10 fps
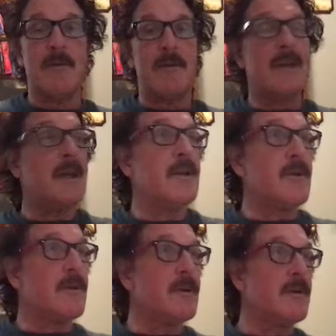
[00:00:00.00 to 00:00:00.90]
that
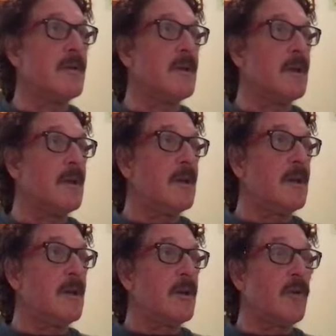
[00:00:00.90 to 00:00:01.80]
you'll
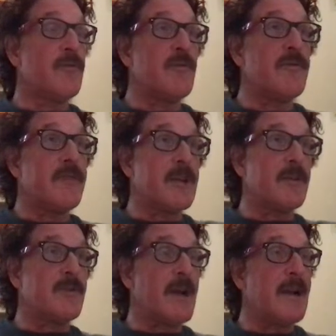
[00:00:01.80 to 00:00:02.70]
go through Final
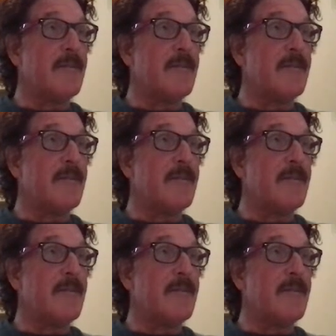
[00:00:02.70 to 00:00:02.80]
Draft.